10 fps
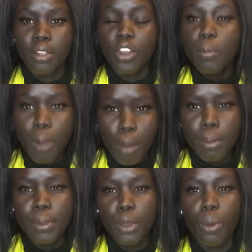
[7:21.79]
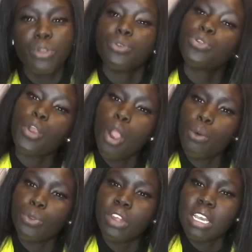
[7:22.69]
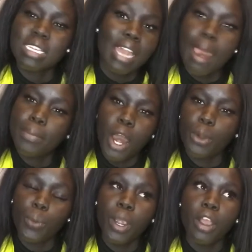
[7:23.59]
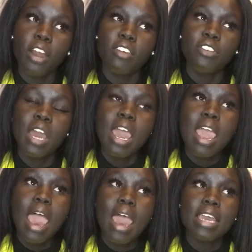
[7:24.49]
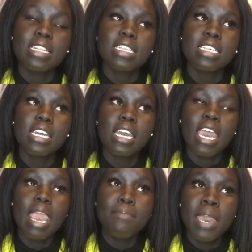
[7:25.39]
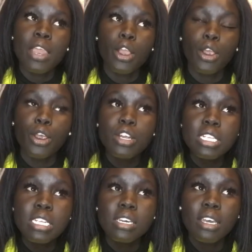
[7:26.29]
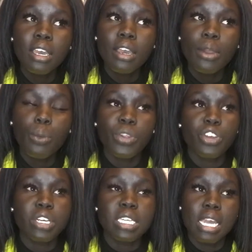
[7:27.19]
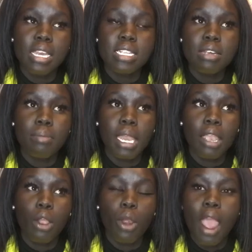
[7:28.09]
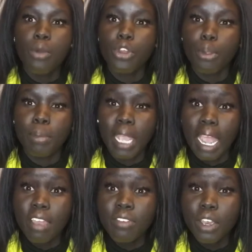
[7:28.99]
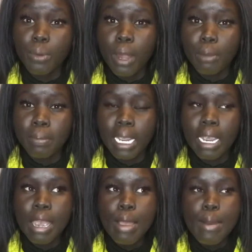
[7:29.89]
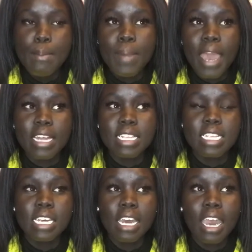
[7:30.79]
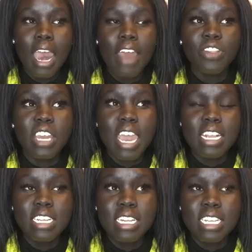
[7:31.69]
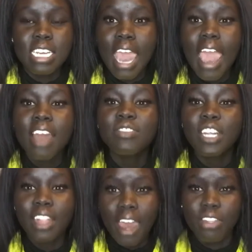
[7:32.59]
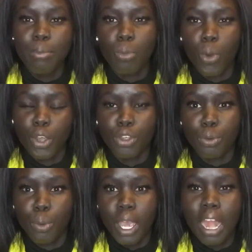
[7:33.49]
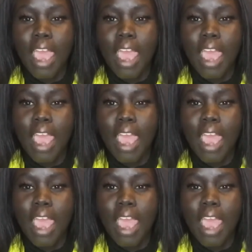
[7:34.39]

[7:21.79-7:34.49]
They're probably going through their own things that I'm not aware of, and it may hurt what they're saying to me or how they're behaving around me, but at the end of the day, I have to let them work through it.